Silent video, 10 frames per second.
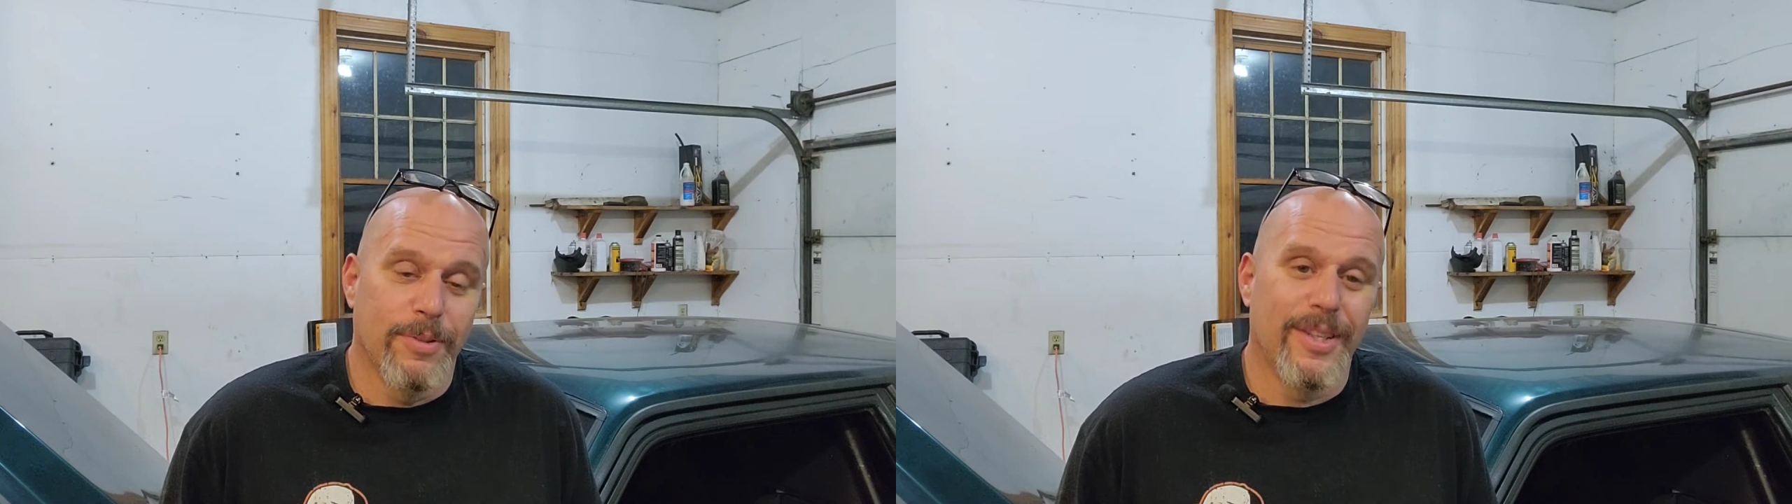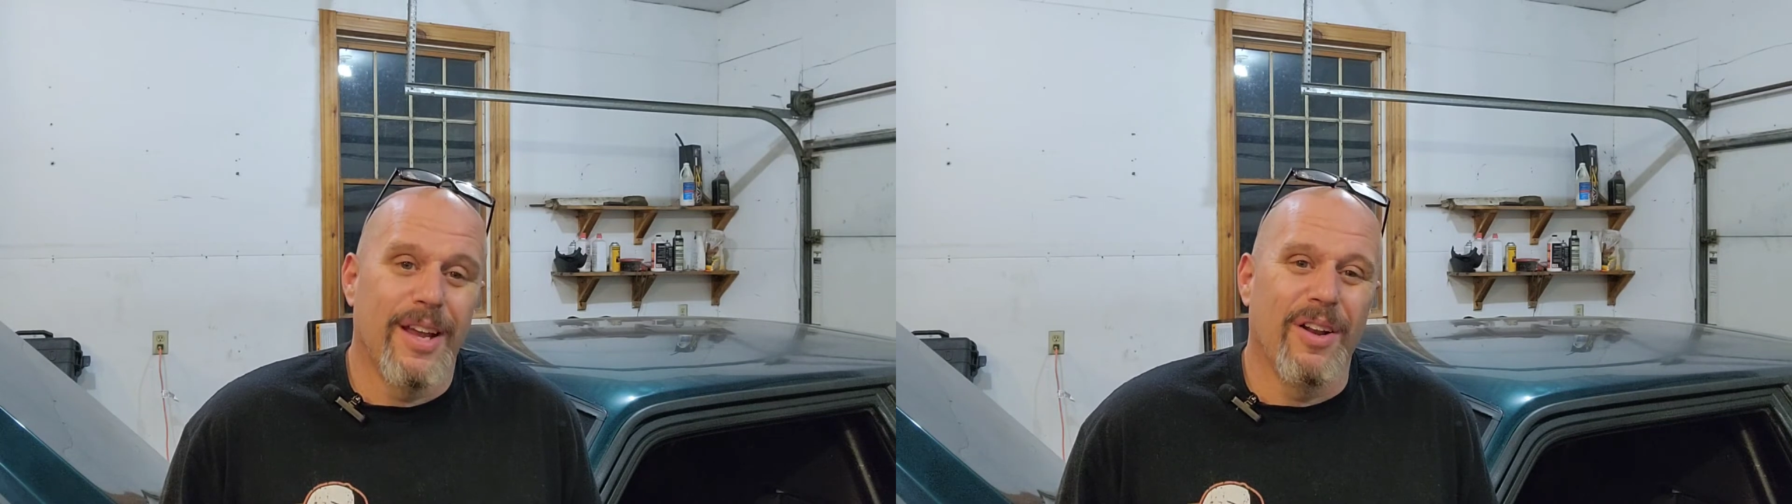
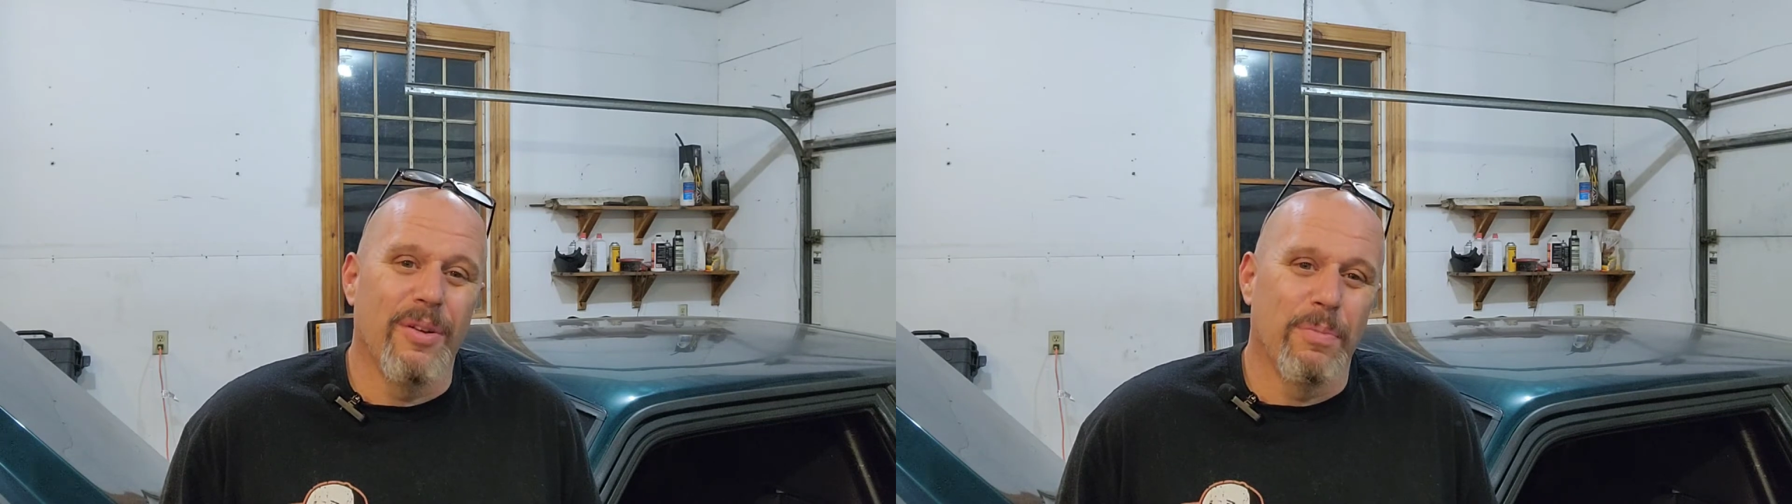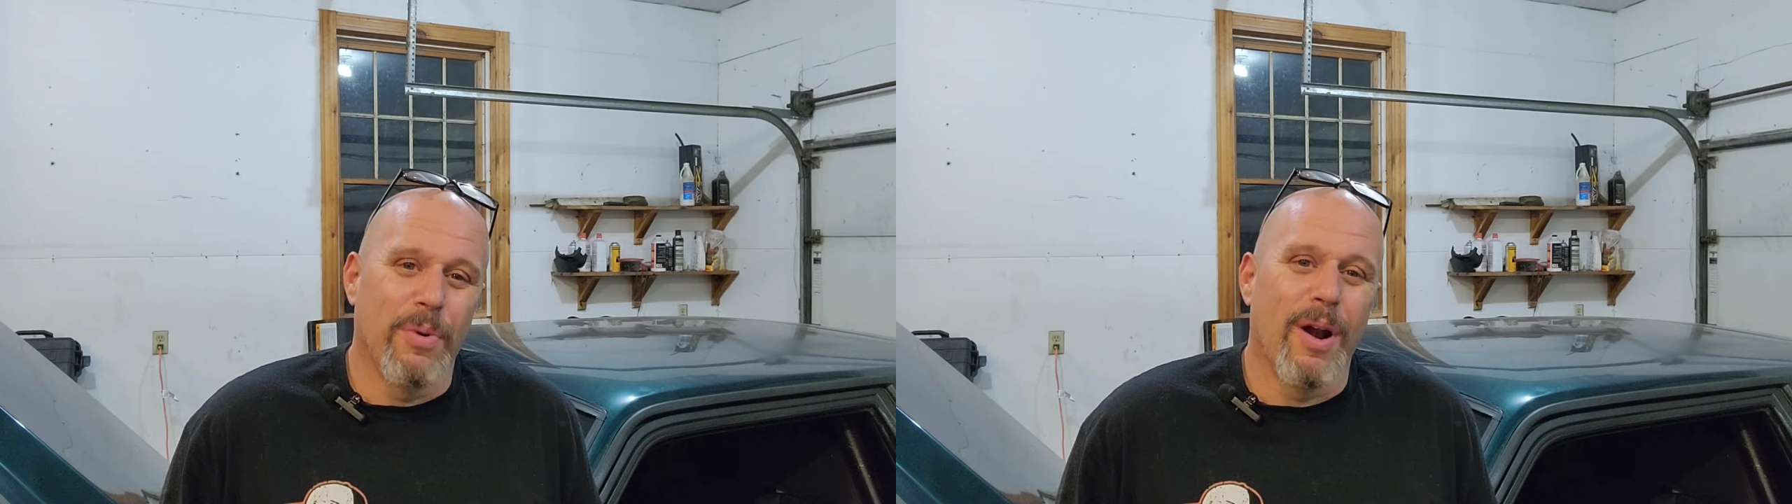Well, not
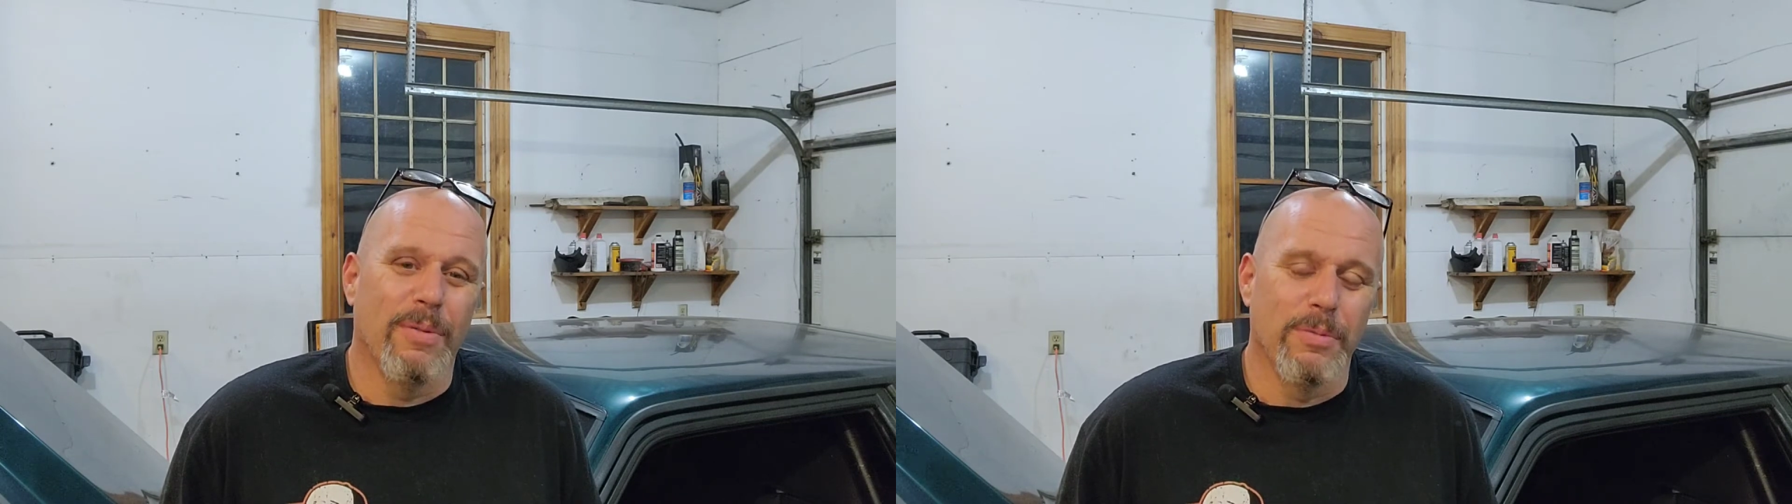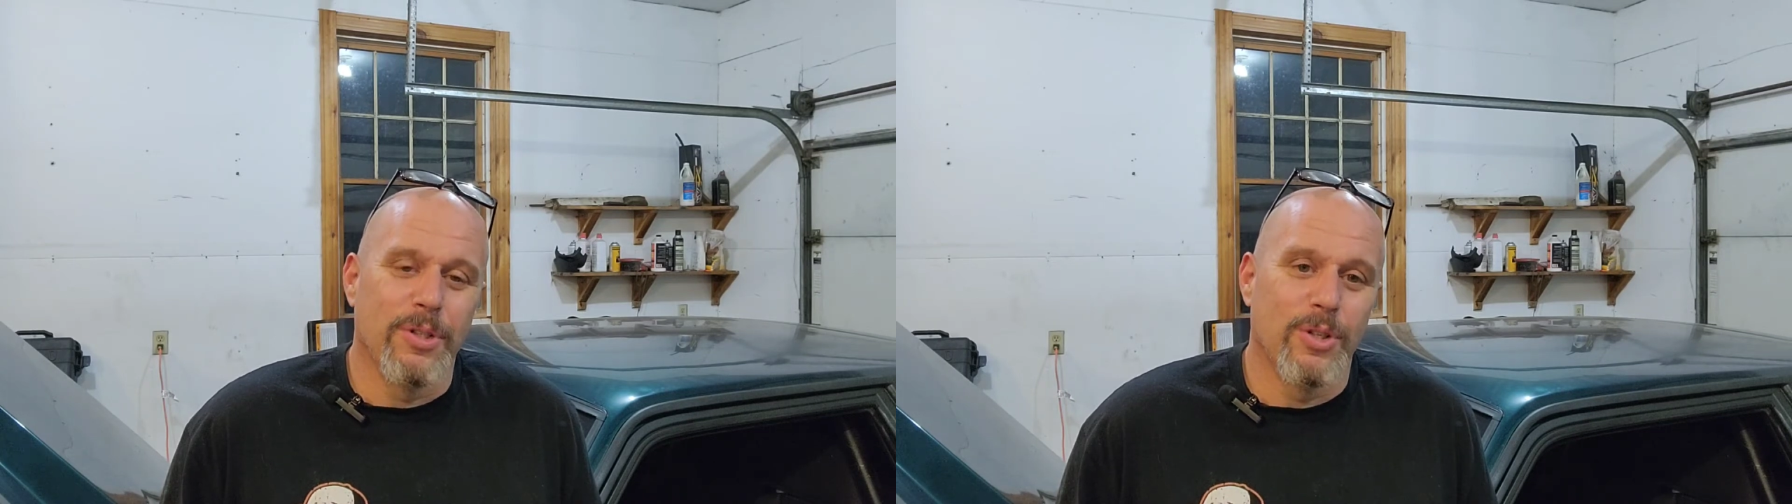other problems,